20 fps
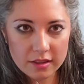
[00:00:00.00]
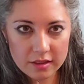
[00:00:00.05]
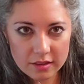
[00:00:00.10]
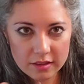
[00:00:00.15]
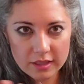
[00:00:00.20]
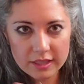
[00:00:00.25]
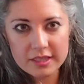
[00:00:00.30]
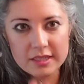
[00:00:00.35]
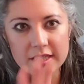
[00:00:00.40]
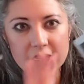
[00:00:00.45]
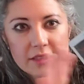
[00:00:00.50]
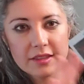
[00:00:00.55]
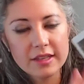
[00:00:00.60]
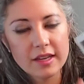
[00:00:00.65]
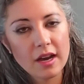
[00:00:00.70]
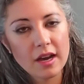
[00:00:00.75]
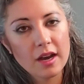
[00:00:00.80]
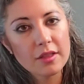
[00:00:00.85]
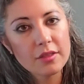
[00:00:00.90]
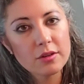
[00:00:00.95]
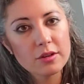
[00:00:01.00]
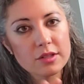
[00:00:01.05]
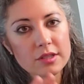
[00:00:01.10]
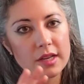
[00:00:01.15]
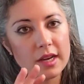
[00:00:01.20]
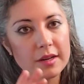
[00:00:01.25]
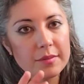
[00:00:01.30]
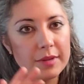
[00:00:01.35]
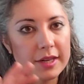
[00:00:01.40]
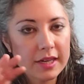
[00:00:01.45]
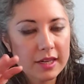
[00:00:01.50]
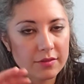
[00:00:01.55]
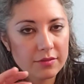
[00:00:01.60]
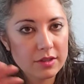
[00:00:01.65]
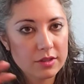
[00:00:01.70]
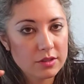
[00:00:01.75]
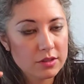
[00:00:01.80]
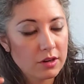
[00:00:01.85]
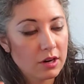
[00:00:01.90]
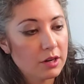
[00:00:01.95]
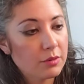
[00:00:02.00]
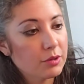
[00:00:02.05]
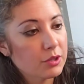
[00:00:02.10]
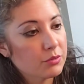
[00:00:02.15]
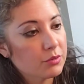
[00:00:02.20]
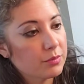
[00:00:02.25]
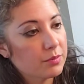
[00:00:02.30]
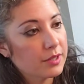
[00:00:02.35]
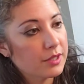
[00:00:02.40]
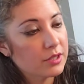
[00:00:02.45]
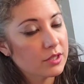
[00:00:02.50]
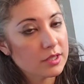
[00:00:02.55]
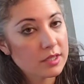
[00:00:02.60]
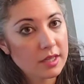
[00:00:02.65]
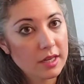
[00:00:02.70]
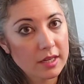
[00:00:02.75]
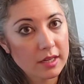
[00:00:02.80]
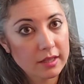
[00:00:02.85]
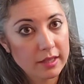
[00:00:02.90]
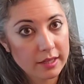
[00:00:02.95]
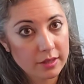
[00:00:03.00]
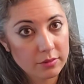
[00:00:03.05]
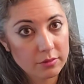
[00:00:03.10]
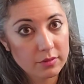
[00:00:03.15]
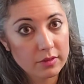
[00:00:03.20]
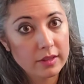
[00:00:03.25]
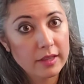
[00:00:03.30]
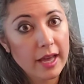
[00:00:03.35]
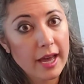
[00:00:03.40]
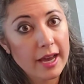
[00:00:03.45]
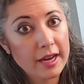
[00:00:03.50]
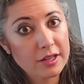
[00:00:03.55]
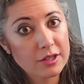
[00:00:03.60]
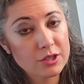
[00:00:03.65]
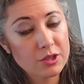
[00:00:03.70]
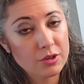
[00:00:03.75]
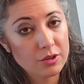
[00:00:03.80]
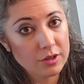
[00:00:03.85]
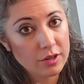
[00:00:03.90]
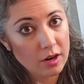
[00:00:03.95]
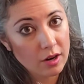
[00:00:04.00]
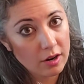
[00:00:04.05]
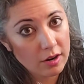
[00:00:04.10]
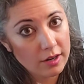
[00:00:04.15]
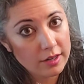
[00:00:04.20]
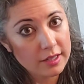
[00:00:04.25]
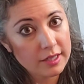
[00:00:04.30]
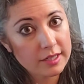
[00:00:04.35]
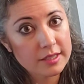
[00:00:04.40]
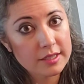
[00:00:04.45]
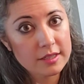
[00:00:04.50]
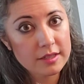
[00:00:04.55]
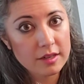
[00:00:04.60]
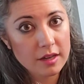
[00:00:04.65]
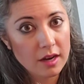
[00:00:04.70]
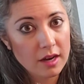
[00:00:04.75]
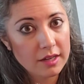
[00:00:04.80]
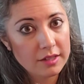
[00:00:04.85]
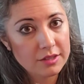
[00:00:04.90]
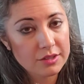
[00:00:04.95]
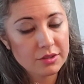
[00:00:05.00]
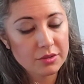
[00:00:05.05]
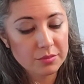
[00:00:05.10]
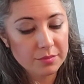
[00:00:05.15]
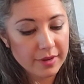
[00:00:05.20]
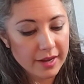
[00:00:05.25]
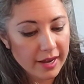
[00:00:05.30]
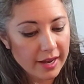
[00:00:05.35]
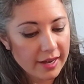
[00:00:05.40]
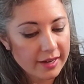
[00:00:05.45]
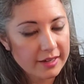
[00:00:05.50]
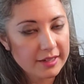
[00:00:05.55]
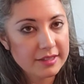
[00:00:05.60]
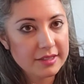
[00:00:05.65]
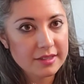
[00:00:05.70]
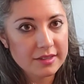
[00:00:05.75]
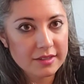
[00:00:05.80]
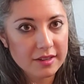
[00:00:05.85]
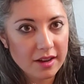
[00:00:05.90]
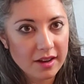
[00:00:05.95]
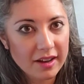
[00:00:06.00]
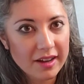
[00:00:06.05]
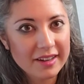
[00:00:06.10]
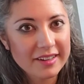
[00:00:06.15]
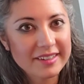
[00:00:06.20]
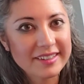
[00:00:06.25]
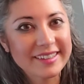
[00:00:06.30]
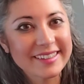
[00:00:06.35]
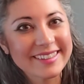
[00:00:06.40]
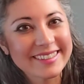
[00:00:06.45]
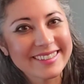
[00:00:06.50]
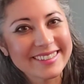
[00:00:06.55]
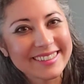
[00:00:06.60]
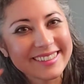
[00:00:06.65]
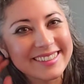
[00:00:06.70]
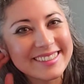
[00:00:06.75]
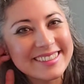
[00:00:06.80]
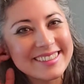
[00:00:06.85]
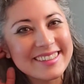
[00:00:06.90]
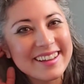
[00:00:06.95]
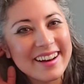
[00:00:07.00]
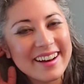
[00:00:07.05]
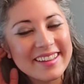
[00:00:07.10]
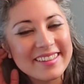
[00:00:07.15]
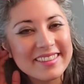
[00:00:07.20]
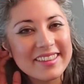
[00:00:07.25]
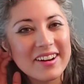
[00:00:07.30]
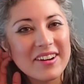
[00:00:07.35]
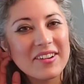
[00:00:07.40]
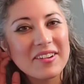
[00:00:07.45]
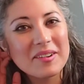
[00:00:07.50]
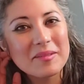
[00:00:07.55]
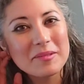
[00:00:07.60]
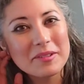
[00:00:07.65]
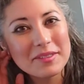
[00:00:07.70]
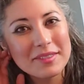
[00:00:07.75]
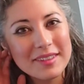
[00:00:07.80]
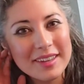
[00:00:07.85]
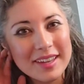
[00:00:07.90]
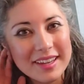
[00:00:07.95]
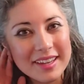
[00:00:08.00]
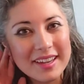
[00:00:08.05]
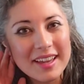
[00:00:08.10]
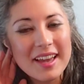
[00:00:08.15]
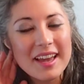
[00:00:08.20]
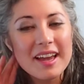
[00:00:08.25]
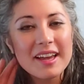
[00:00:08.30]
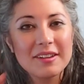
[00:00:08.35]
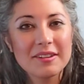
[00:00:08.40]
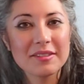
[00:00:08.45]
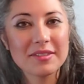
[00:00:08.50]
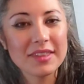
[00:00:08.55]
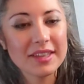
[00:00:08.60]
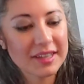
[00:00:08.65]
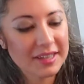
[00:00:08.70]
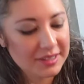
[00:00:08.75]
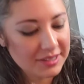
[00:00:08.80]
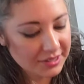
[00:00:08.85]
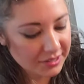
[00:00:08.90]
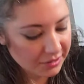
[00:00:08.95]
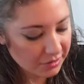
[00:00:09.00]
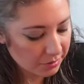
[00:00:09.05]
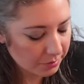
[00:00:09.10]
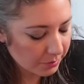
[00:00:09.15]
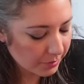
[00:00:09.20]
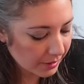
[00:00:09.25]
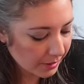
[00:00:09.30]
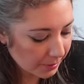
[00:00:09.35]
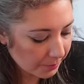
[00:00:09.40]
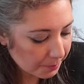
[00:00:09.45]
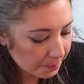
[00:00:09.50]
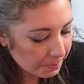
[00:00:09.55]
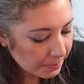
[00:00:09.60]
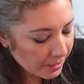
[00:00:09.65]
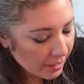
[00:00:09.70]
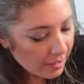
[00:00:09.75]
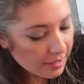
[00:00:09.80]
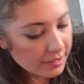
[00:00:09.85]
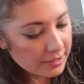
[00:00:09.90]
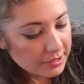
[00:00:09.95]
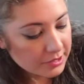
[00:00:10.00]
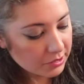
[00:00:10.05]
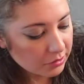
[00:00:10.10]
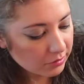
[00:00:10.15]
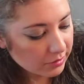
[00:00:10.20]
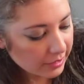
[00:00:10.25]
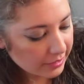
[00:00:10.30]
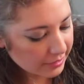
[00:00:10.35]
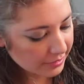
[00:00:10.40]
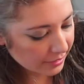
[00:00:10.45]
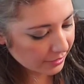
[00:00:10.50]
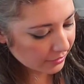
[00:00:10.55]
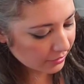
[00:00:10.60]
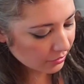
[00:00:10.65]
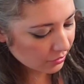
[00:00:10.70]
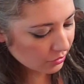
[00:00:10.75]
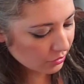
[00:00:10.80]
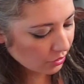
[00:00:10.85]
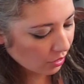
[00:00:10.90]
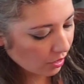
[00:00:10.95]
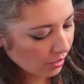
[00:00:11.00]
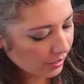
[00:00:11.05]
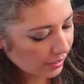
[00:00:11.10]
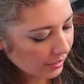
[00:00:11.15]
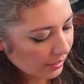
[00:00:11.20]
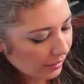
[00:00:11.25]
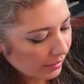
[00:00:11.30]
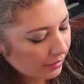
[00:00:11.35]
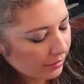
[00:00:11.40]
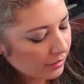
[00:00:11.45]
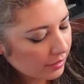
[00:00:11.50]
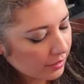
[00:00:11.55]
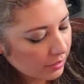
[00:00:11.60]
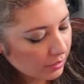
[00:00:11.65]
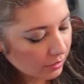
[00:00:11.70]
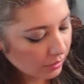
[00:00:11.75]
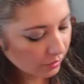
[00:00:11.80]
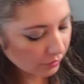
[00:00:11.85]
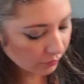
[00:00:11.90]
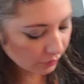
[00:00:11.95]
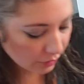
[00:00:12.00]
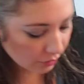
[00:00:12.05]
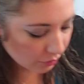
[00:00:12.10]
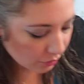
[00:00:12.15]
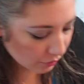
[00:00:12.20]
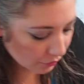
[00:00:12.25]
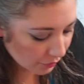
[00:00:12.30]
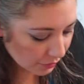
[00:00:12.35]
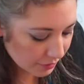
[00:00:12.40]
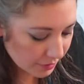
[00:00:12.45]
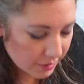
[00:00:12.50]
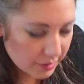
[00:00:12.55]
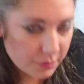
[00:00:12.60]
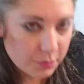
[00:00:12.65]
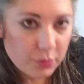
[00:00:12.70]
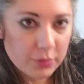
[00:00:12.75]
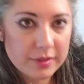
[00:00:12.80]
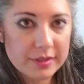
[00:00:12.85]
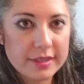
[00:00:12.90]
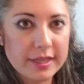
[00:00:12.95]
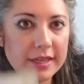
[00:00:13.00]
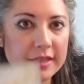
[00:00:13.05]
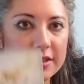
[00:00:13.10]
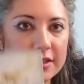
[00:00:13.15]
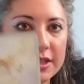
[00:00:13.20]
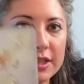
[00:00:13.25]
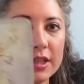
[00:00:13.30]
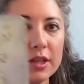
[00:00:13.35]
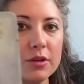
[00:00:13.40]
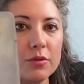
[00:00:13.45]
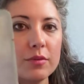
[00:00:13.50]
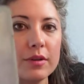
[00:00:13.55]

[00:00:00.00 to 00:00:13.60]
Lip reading: let's take the other side meaning of this card, which would be just kind of like relax your guard. It's not so bad. It's not the horrible thing you think it's going to be. So let's get started. The universe is presenting you